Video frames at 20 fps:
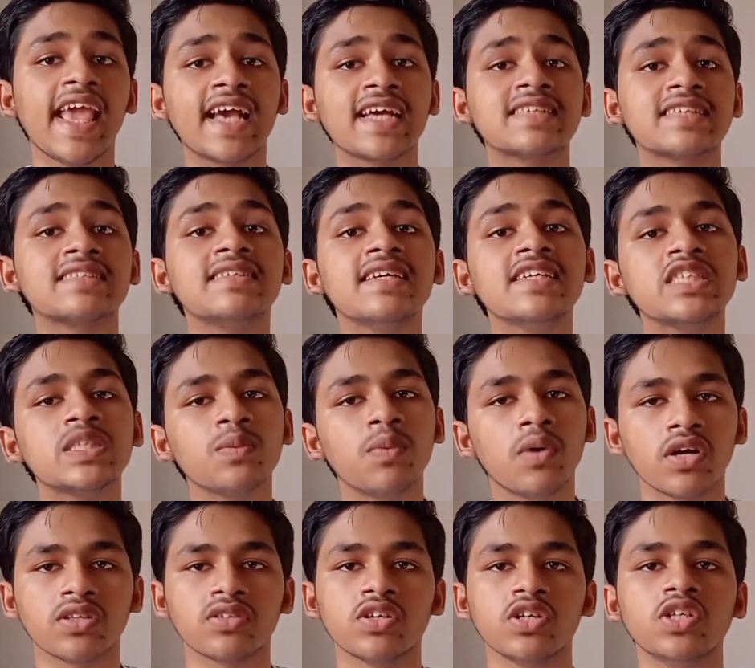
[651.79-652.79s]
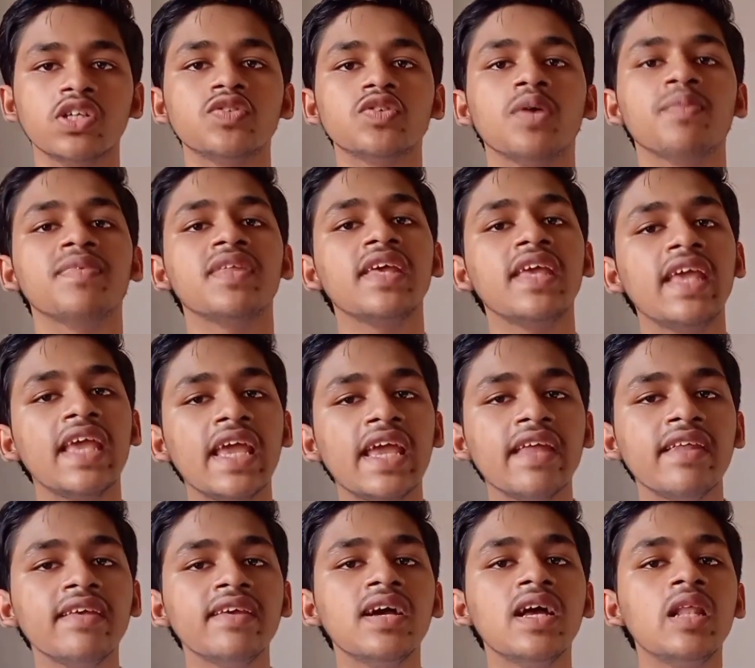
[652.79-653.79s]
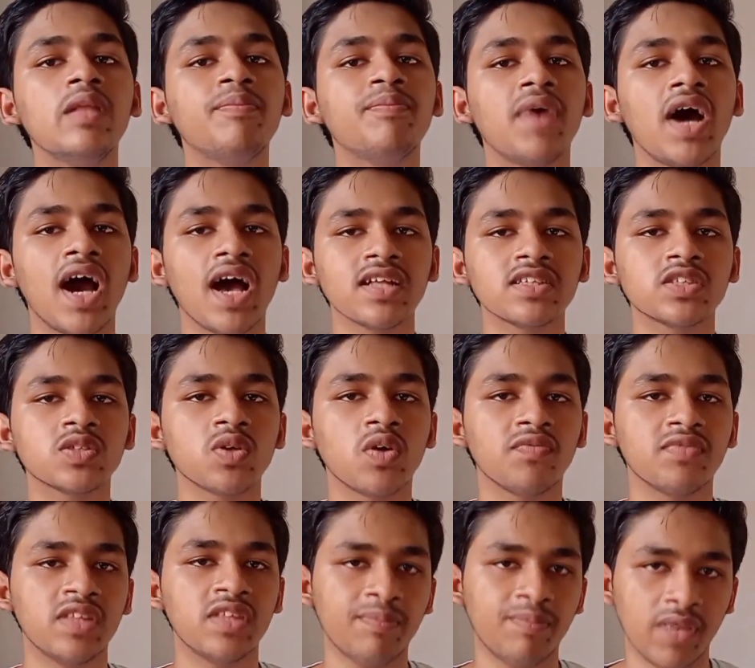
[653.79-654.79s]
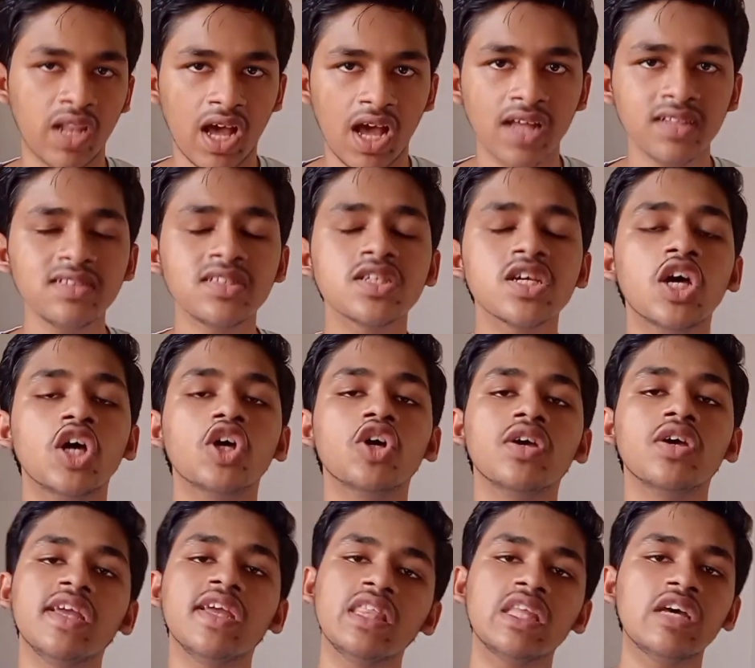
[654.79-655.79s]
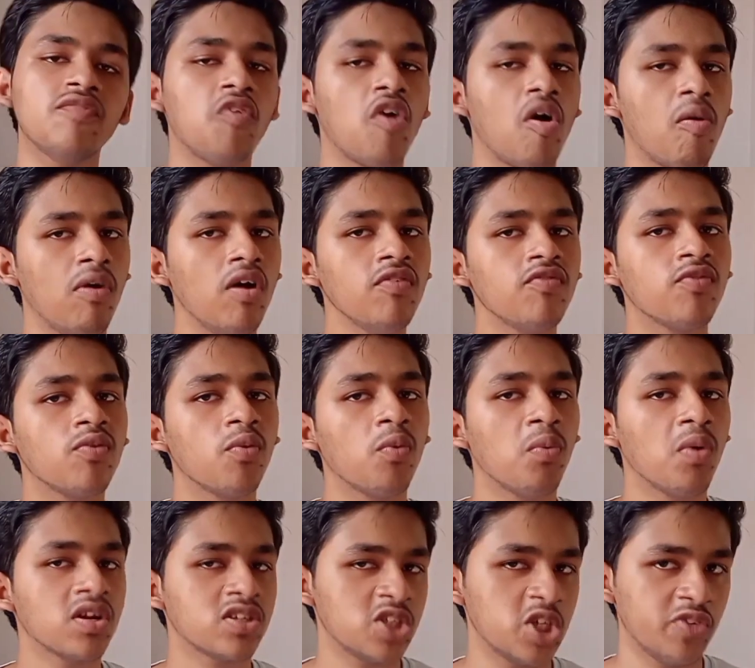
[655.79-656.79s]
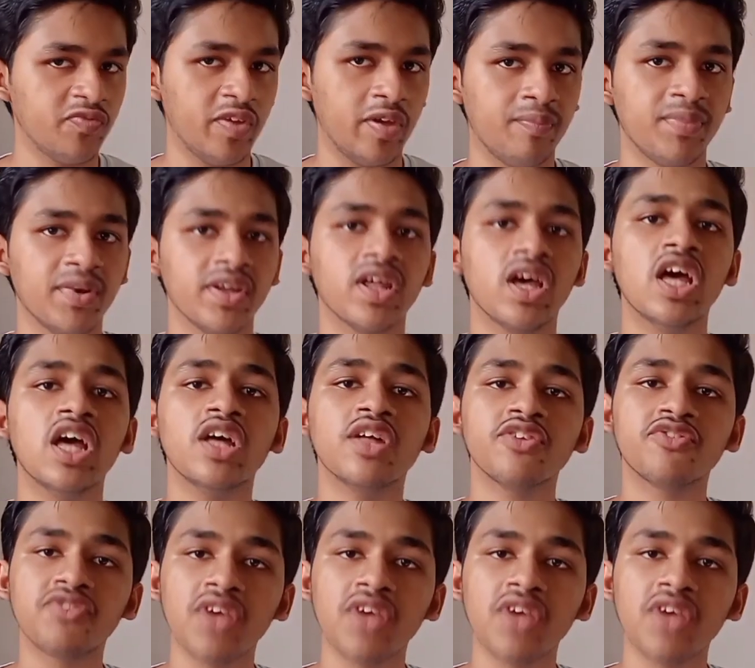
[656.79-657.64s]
the excess water from the aerial parts of the plant in the form of water vapor.